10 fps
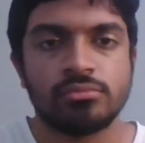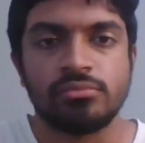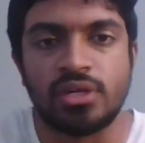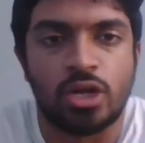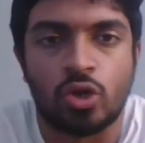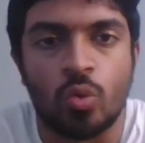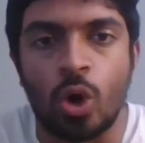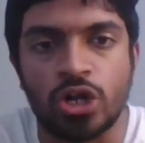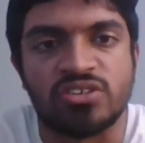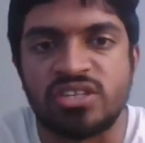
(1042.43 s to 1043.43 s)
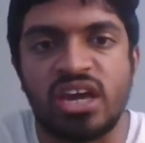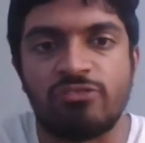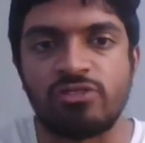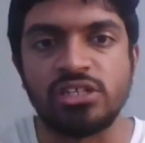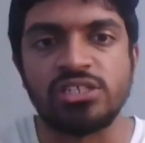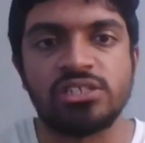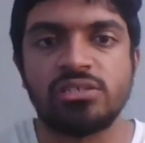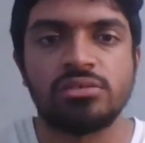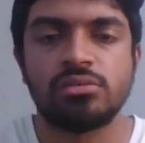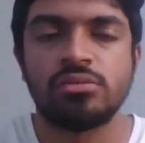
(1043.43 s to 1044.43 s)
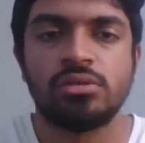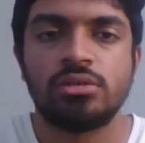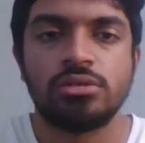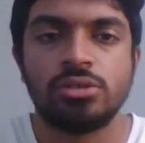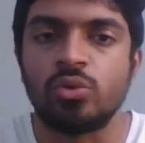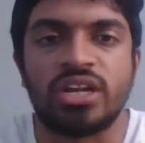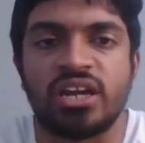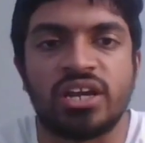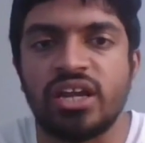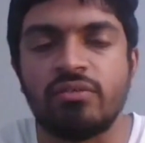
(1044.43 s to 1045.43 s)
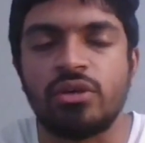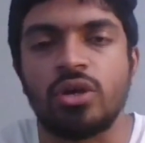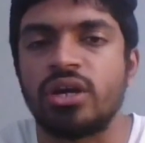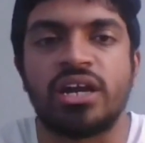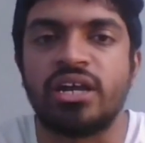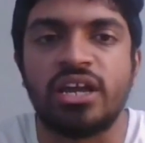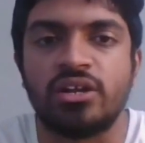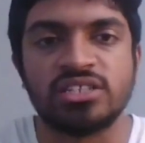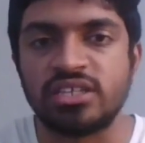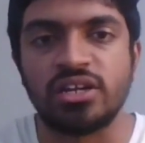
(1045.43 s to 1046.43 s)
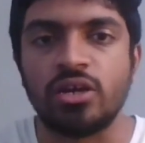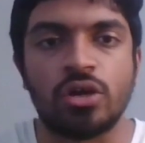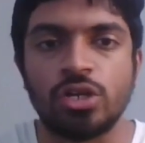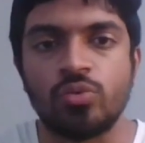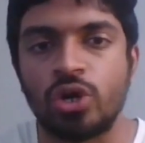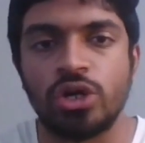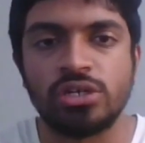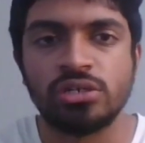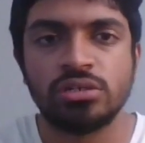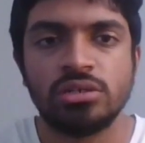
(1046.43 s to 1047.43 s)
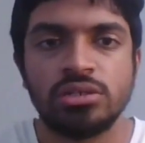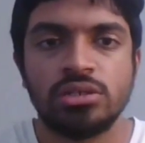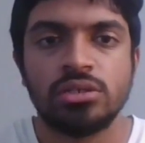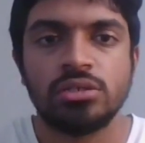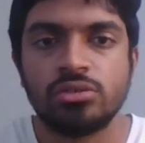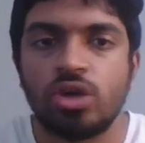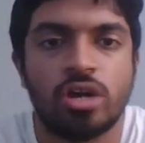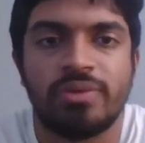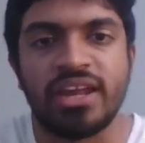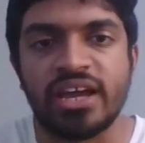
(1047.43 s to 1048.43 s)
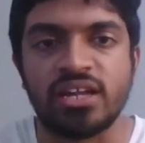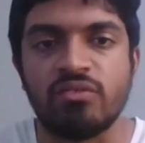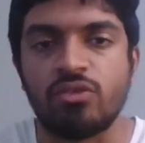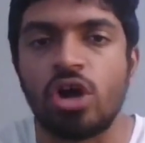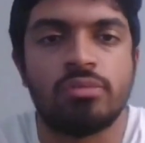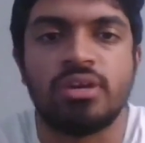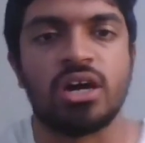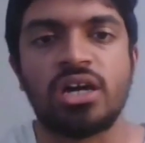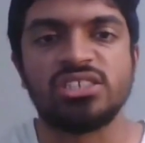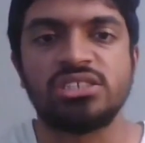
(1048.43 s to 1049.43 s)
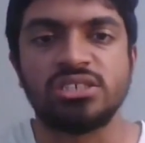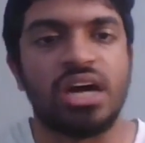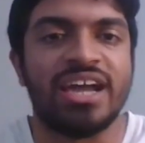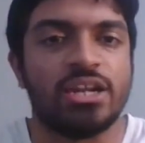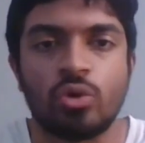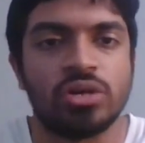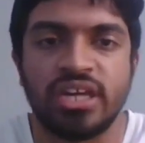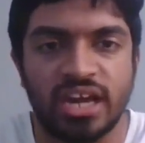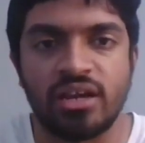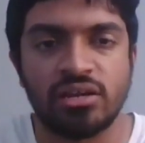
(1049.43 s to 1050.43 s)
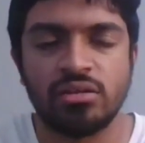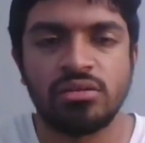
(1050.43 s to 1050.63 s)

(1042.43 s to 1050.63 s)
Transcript: I don't know what to say after this. You can agree or disagree all you want. Call me negative, call me harsh. I don't care.